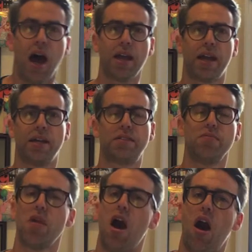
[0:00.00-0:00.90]
Hi guys.
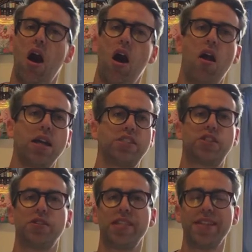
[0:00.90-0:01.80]
Alright,
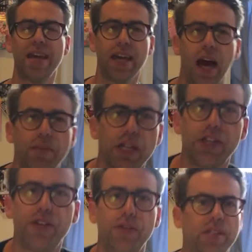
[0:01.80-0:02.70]
so today
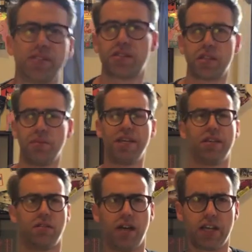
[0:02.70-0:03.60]
this is gonna be a
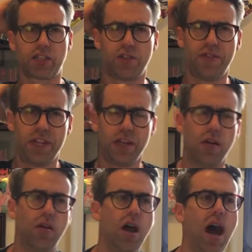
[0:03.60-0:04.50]
little extra video.